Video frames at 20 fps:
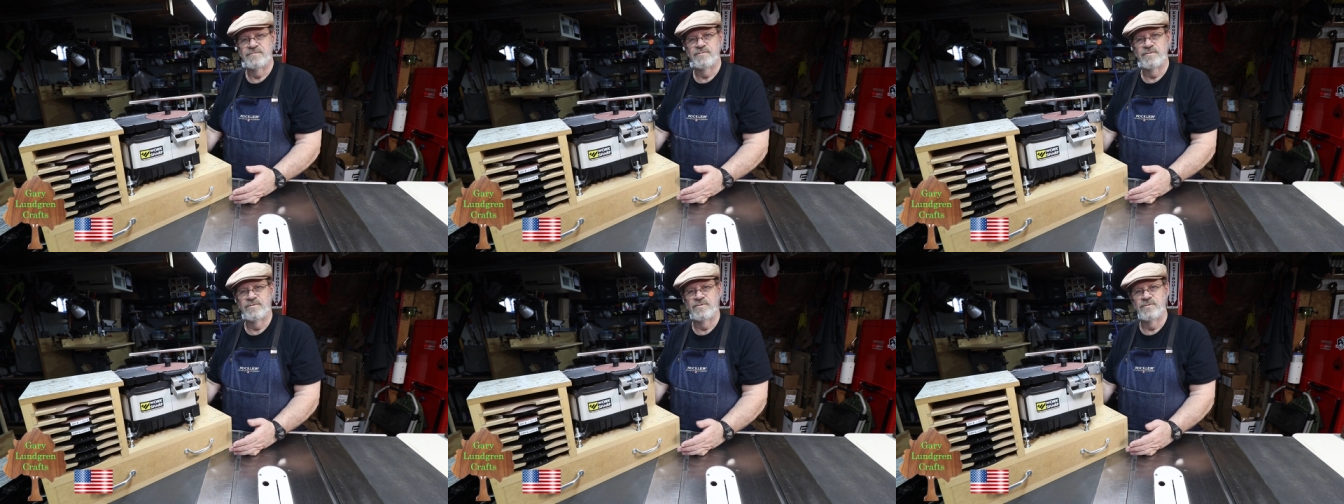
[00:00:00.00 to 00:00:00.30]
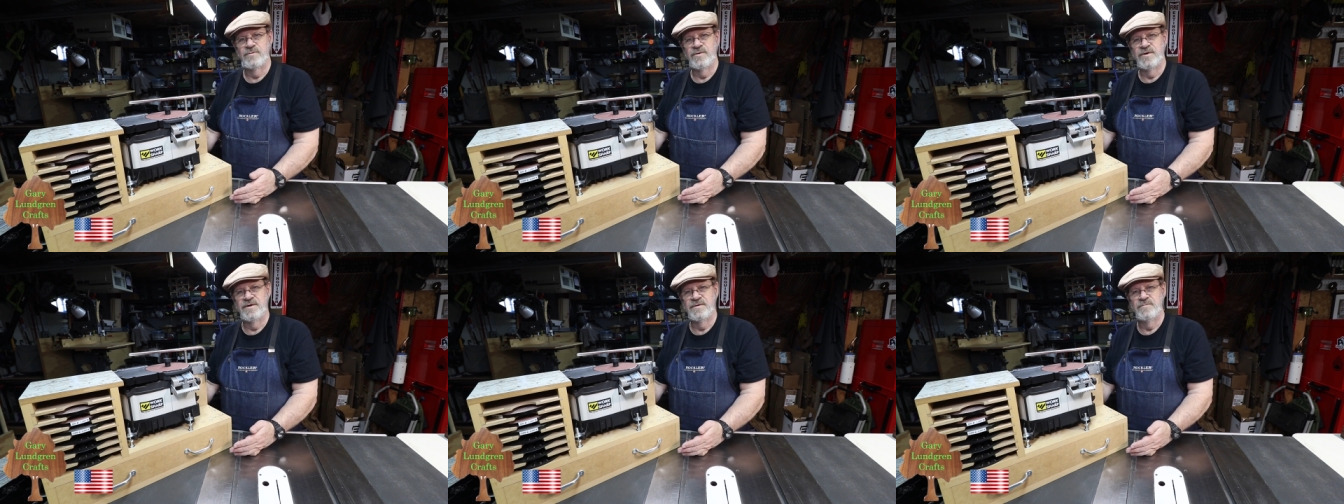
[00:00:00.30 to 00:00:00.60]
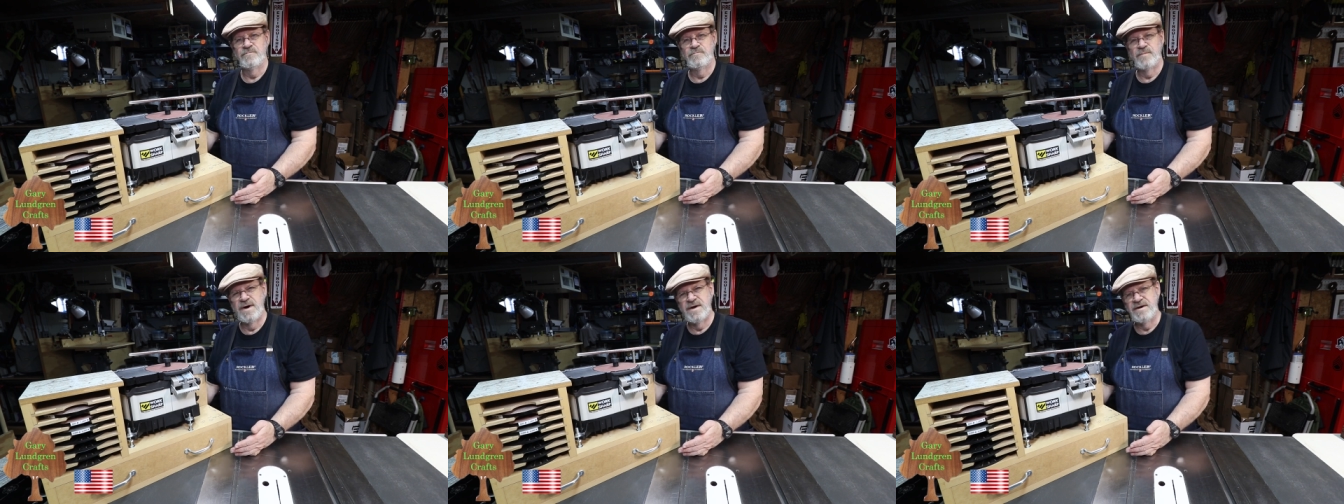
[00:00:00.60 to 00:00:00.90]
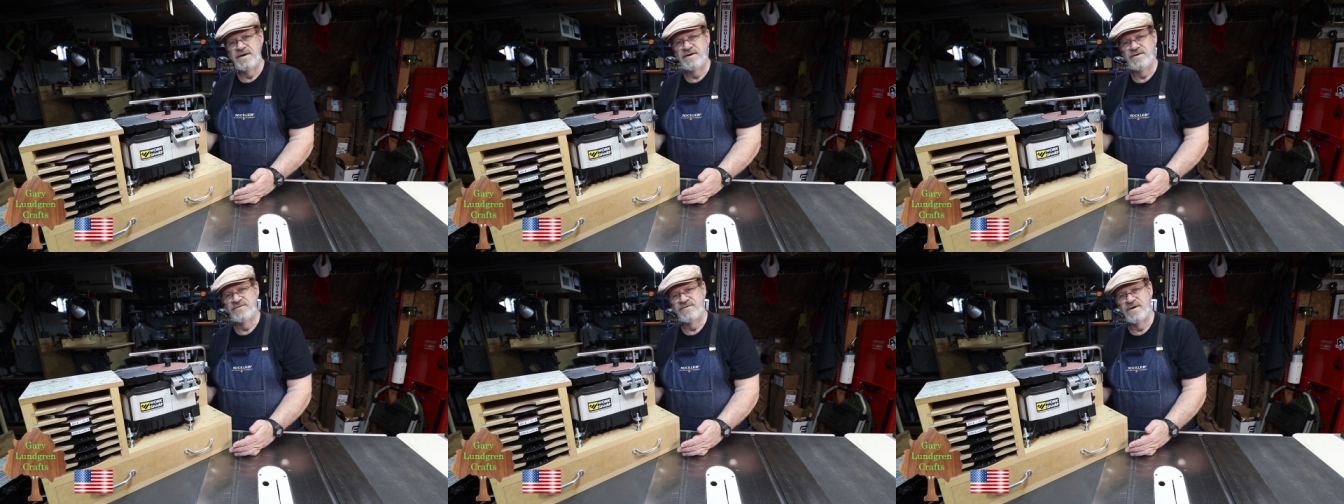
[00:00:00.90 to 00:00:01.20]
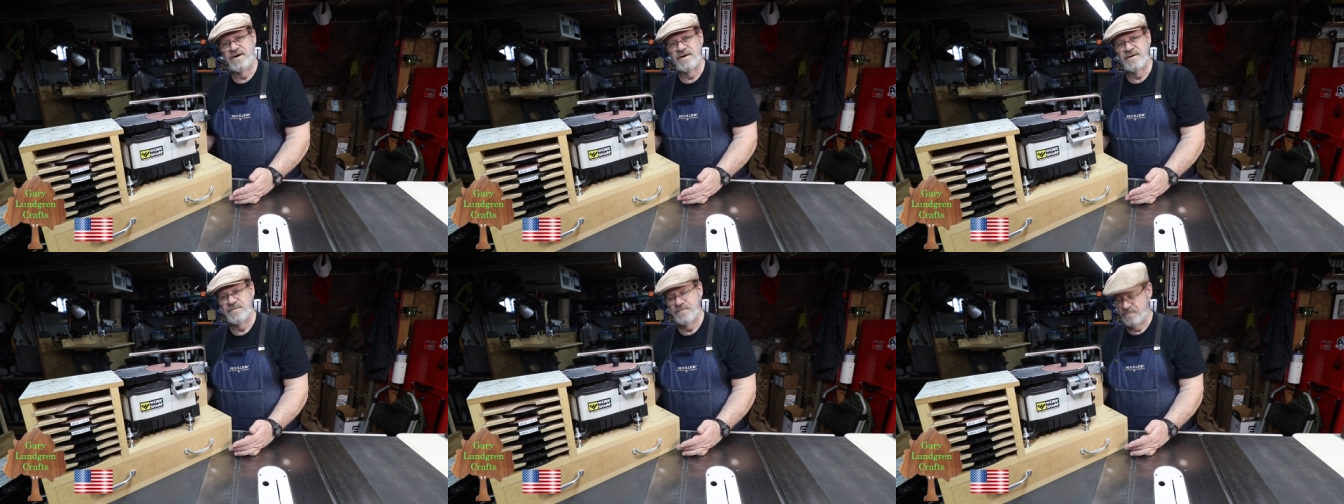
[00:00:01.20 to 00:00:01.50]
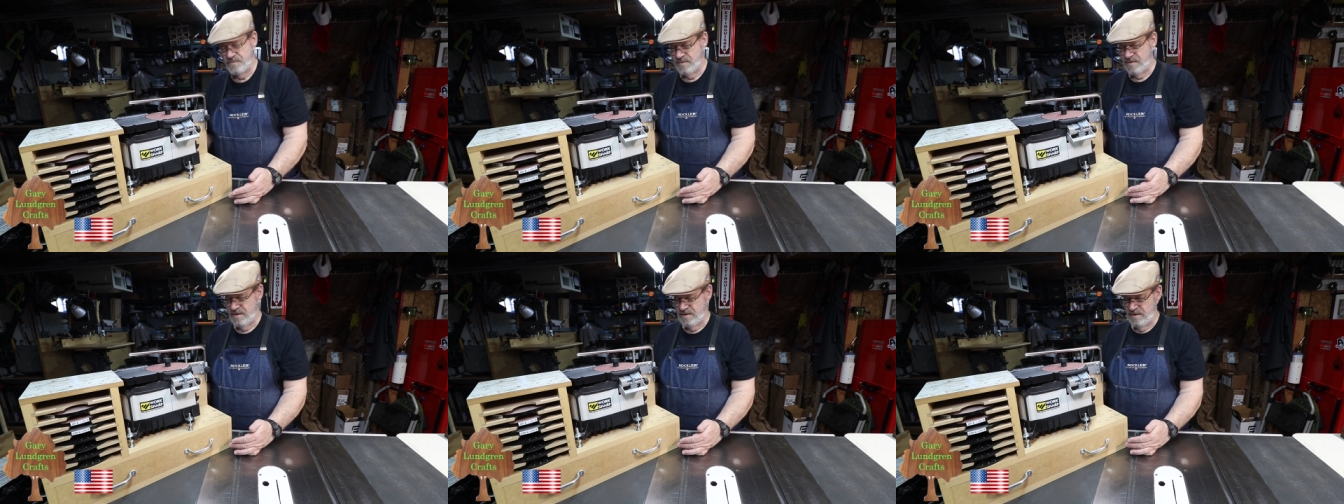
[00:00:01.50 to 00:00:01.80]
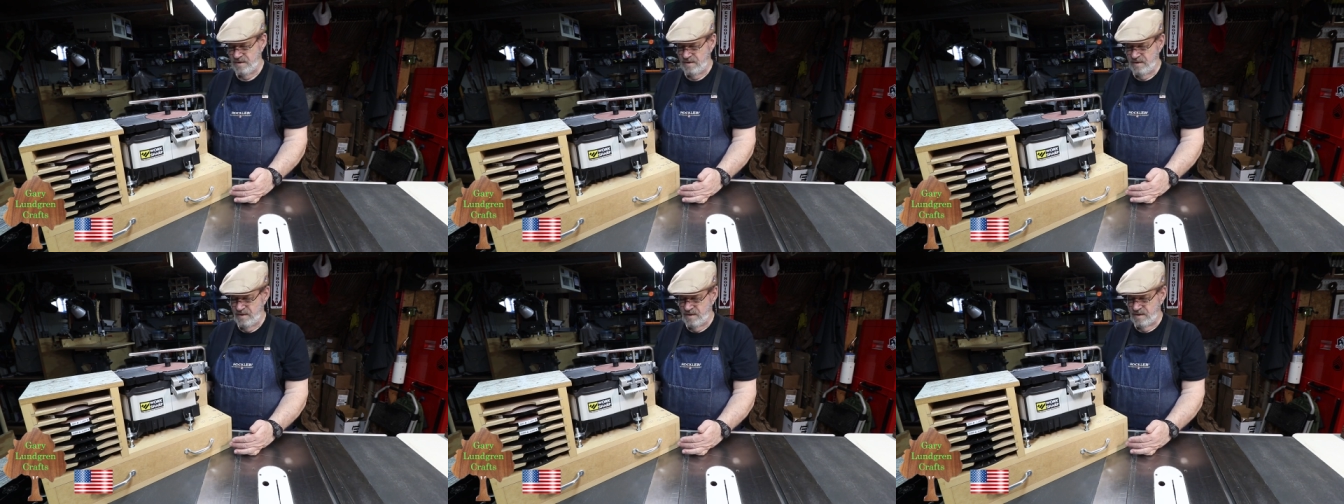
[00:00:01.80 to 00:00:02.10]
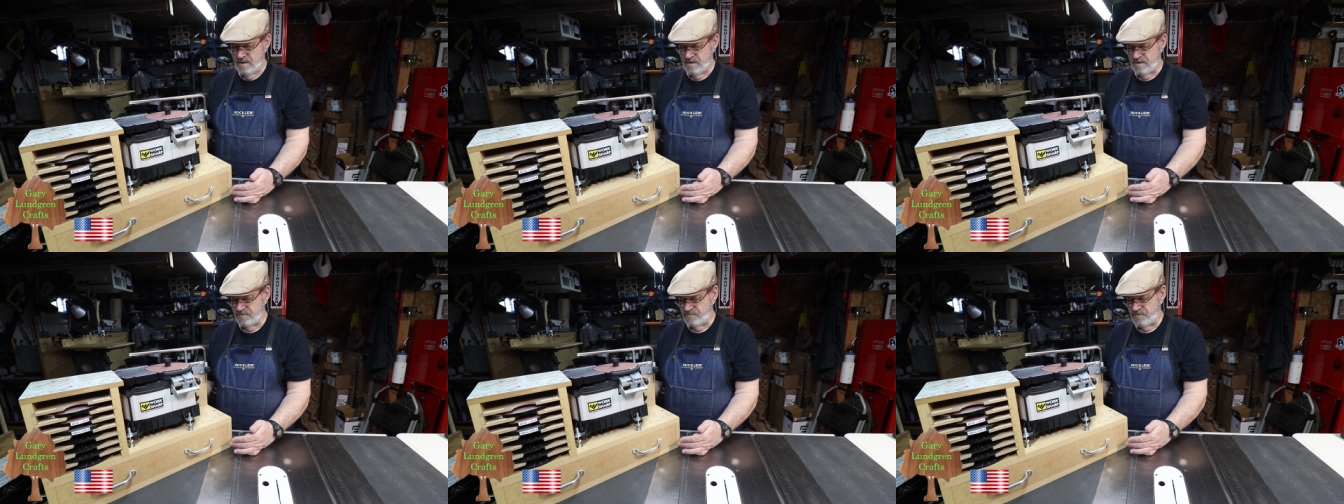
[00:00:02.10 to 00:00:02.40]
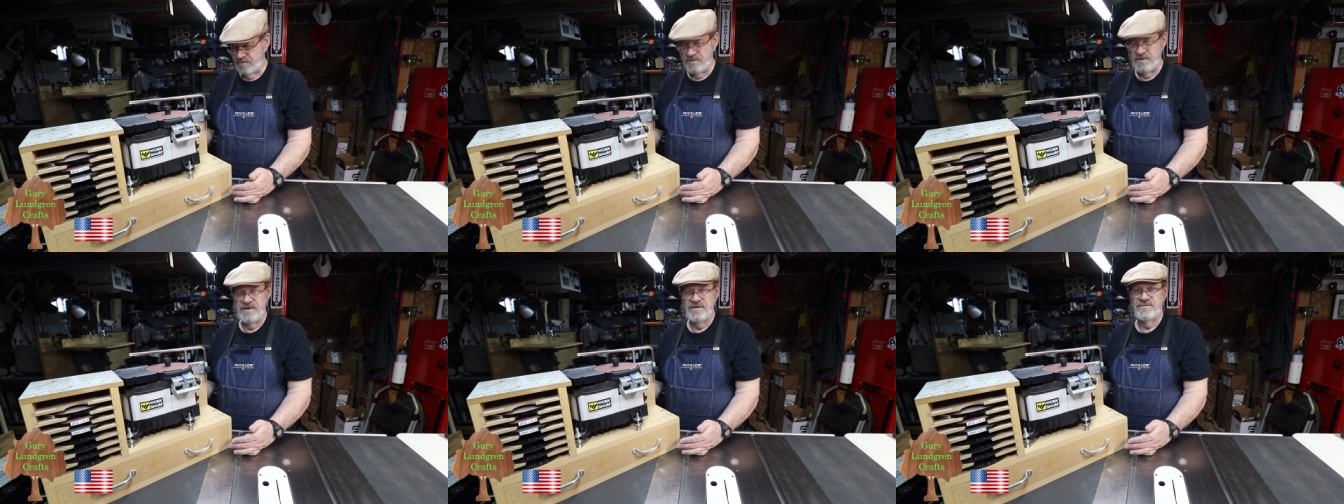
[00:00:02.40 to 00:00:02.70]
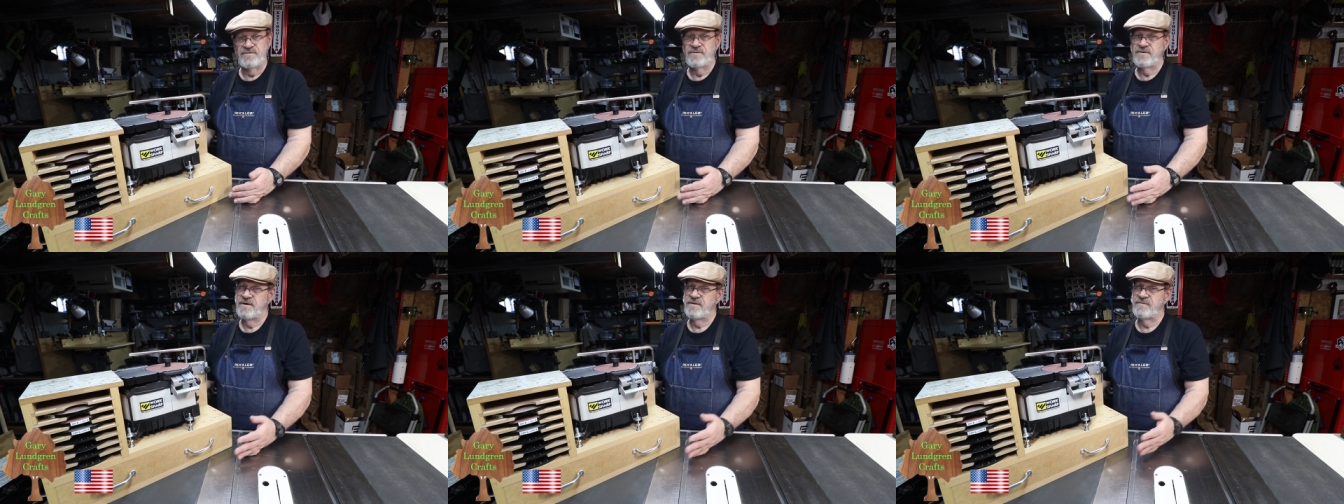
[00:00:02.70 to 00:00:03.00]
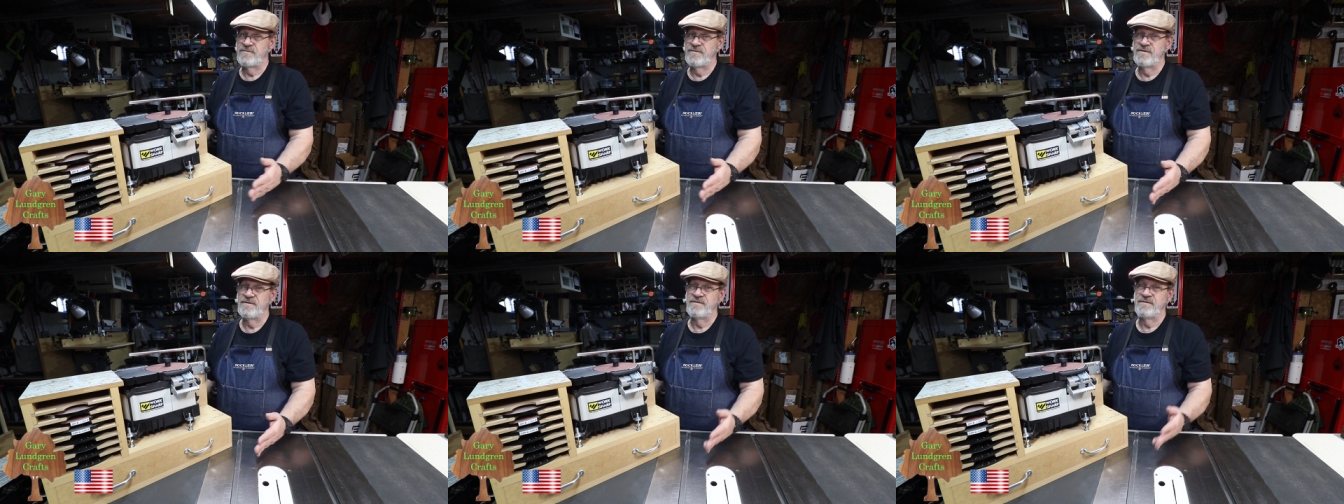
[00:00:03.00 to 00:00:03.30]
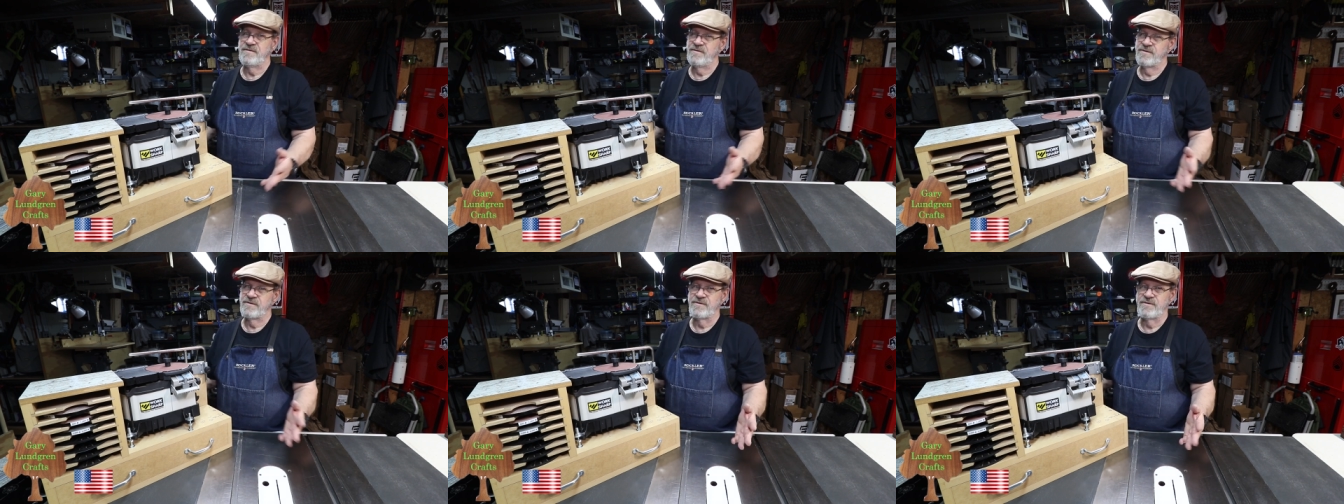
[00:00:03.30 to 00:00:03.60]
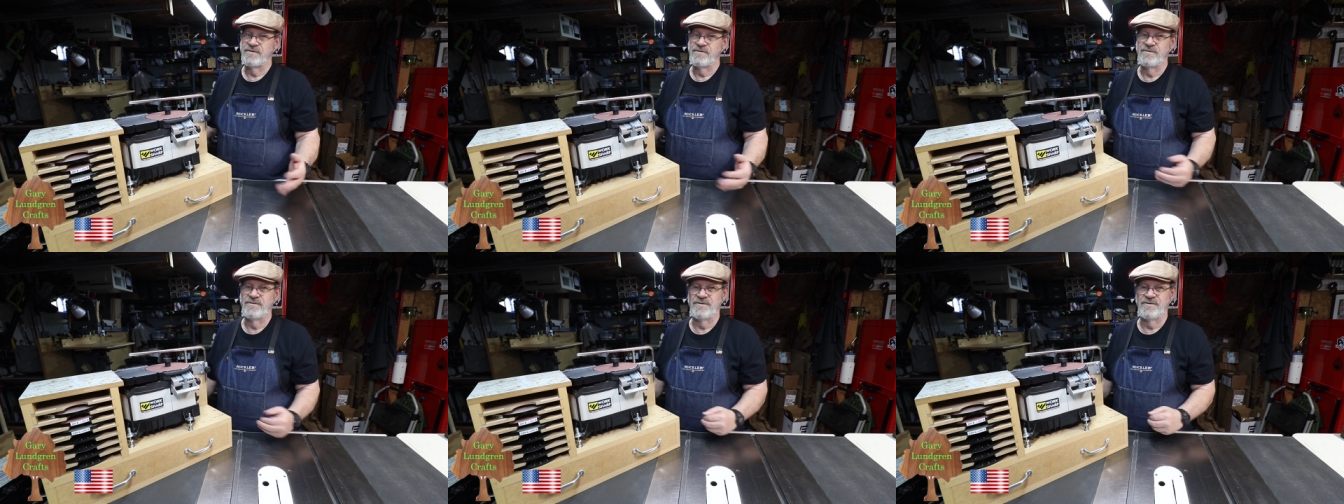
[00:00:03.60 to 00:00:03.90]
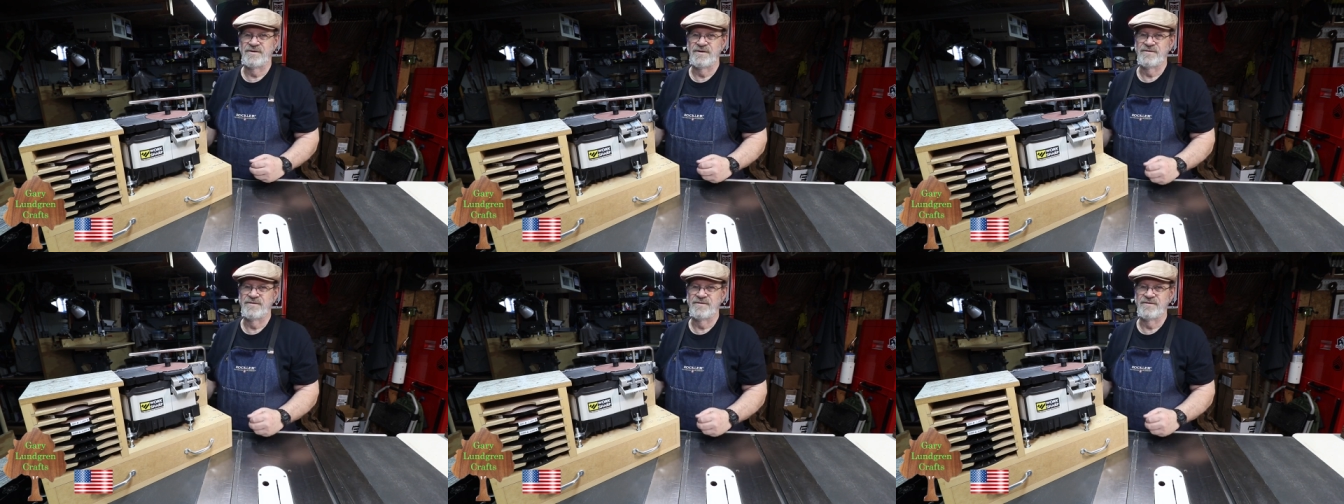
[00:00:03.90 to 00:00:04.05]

up with what my needs are. If your needs are different, you can do it